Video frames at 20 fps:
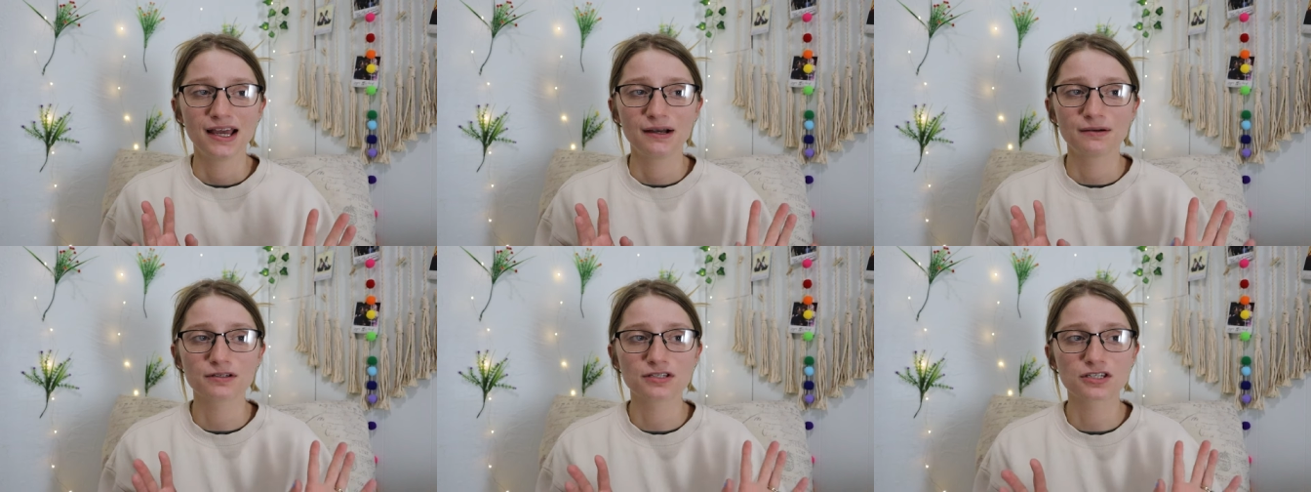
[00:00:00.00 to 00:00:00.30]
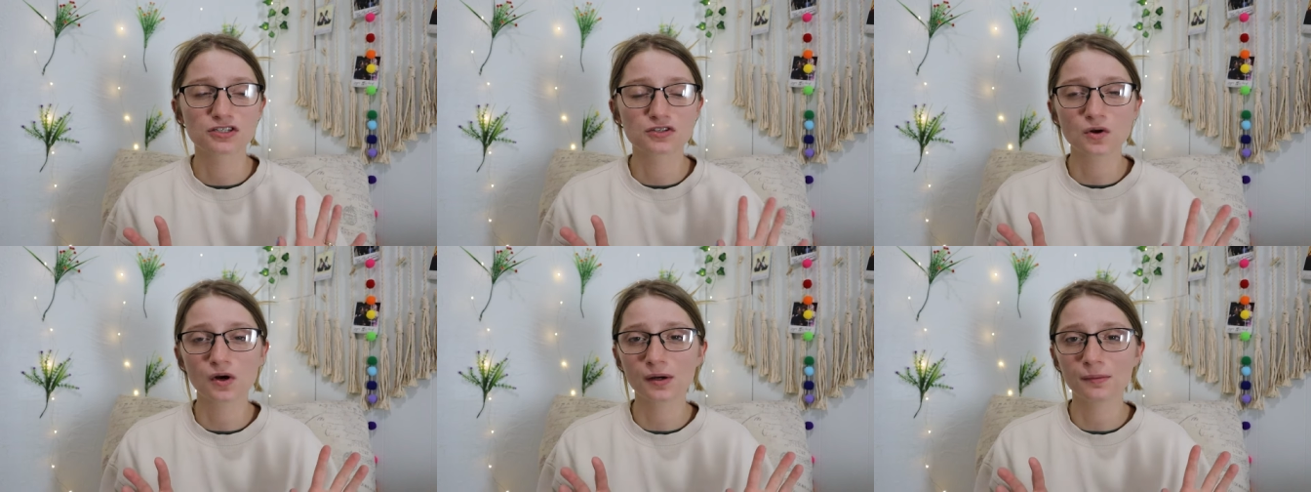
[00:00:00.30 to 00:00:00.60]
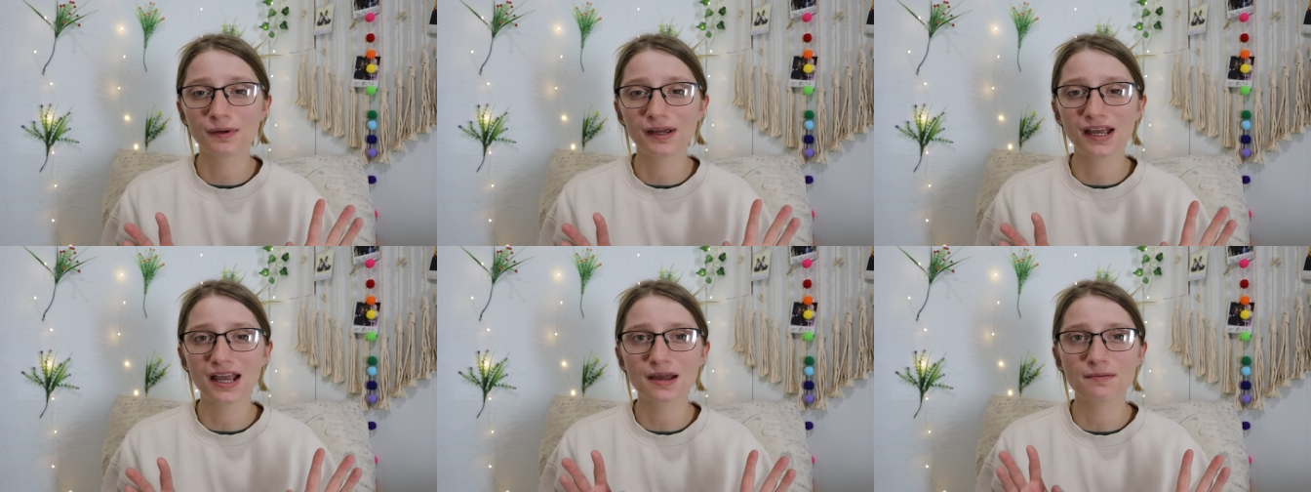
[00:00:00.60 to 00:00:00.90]
It was
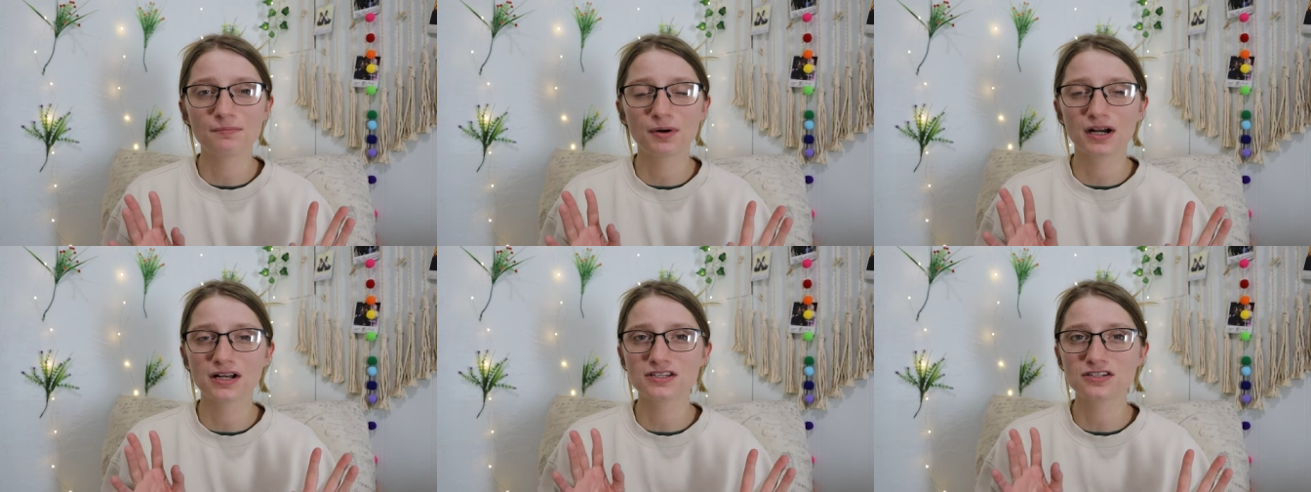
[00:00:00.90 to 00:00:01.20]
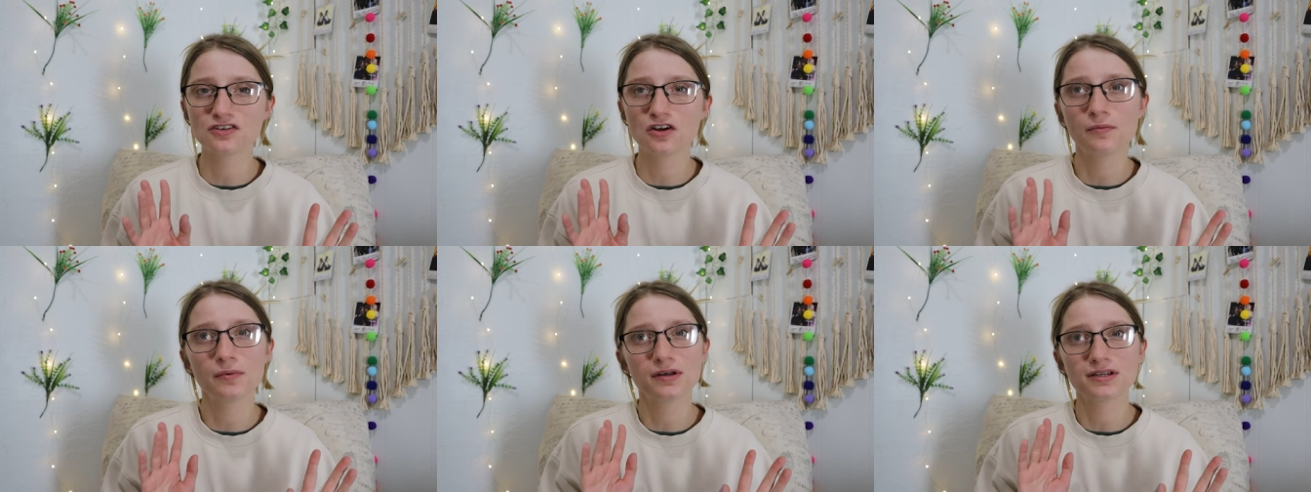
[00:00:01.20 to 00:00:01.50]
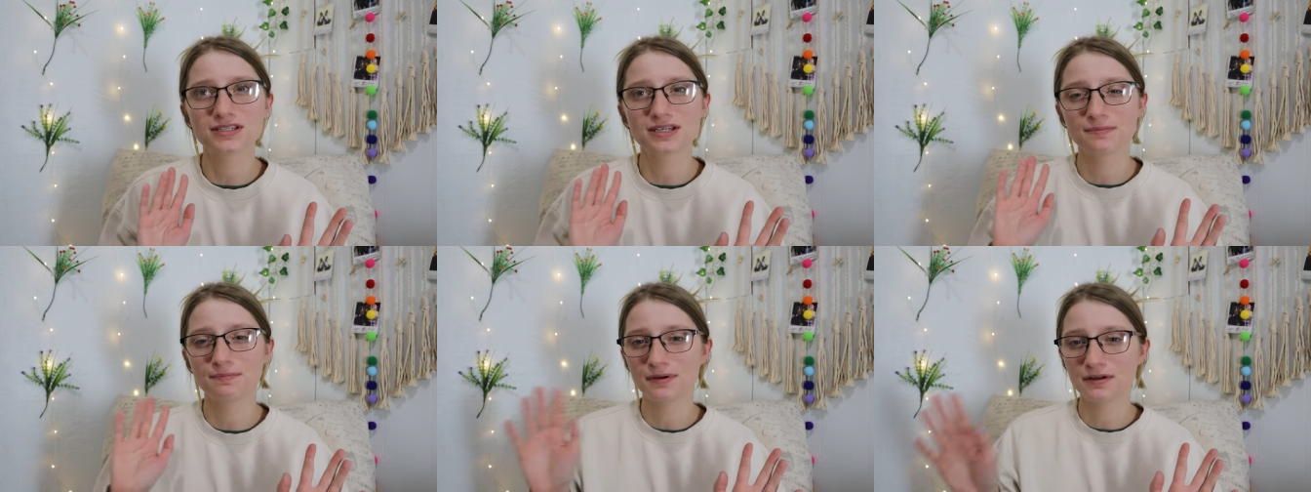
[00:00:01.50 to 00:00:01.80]
storming and Barnes Noble
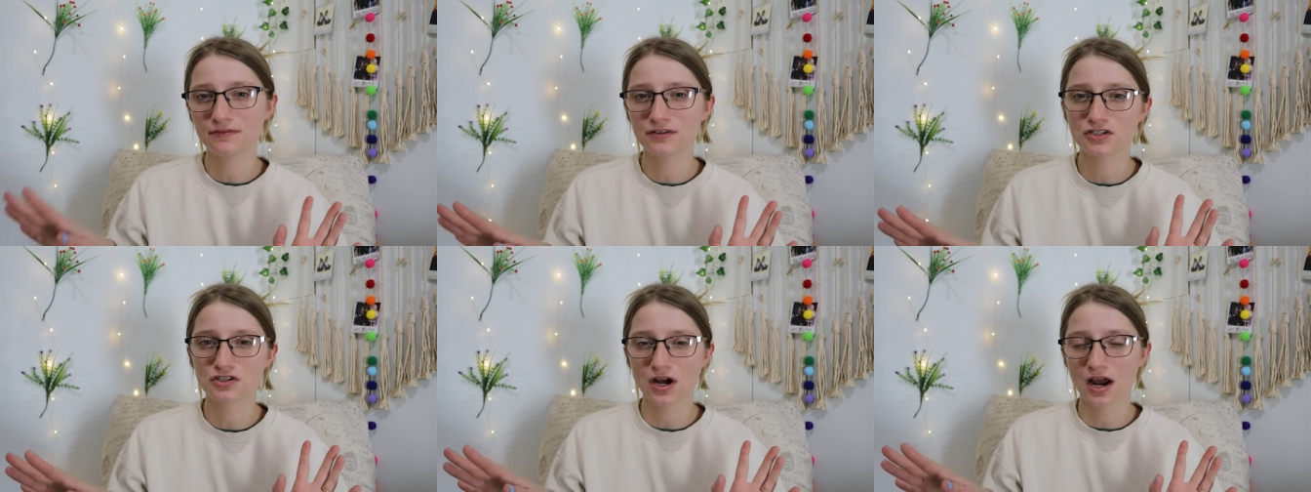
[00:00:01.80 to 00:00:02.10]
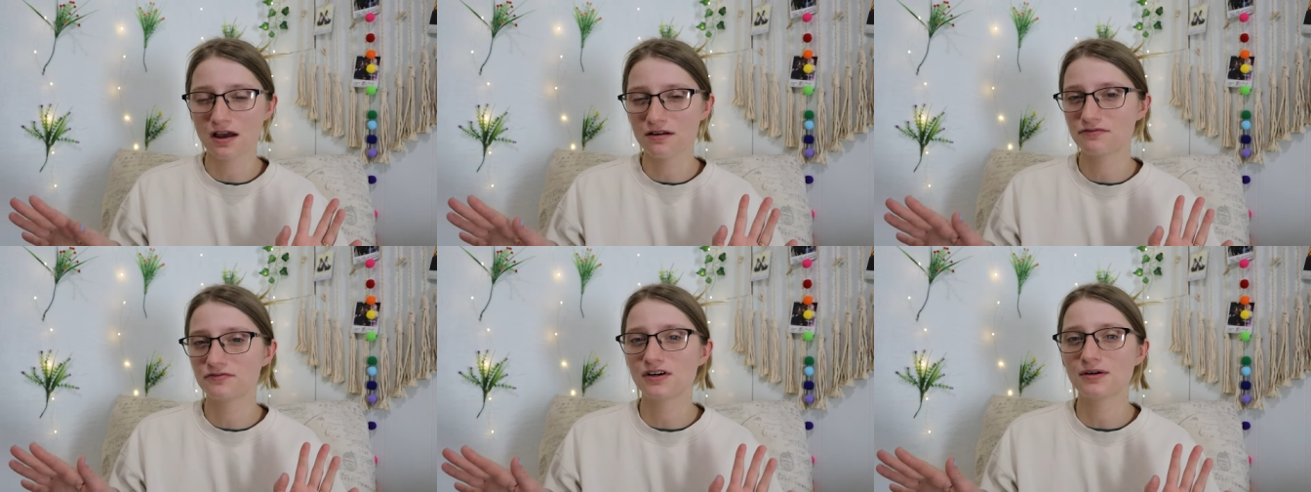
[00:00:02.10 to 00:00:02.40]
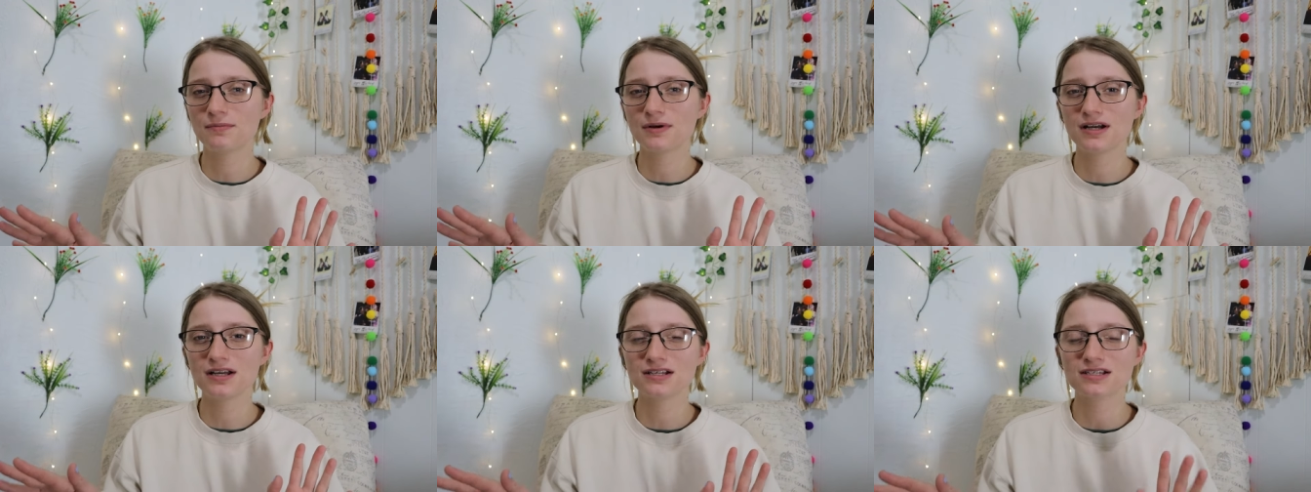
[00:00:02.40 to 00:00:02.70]
is a bit of a drive
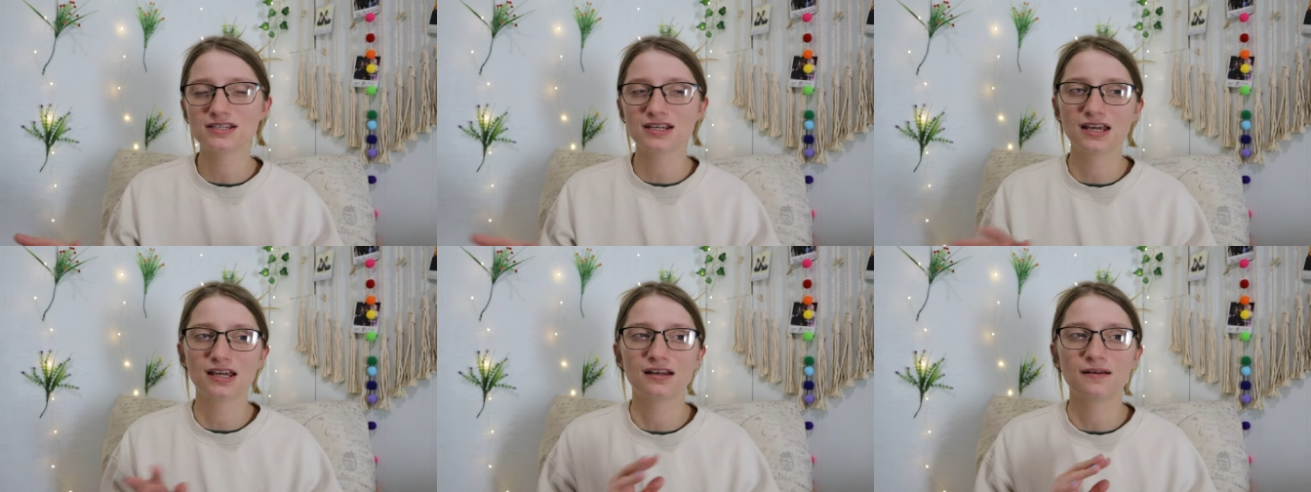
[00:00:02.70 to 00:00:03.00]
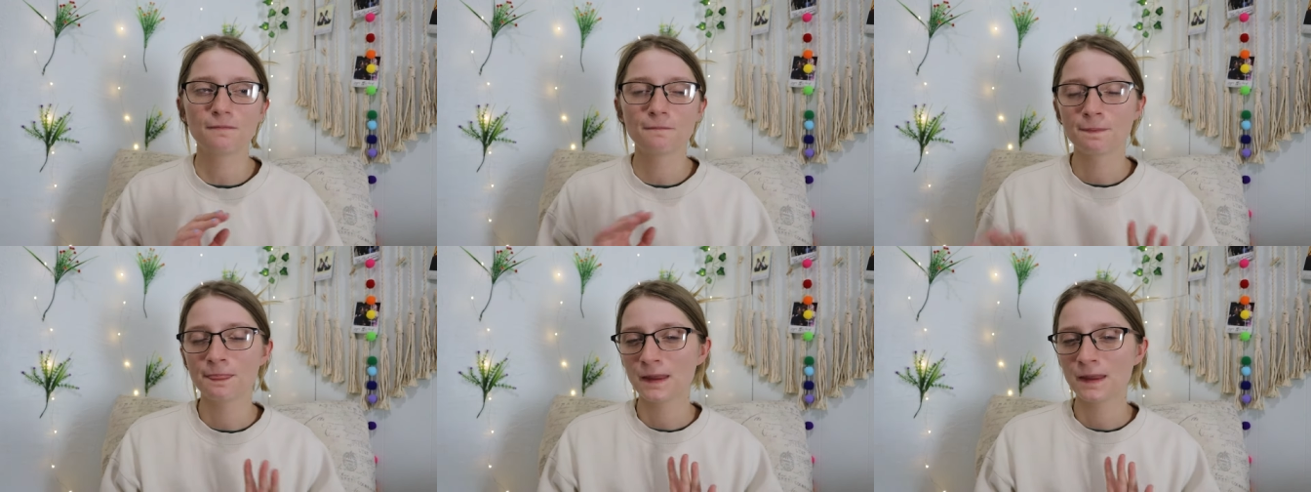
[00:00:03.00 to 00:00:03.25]
from us and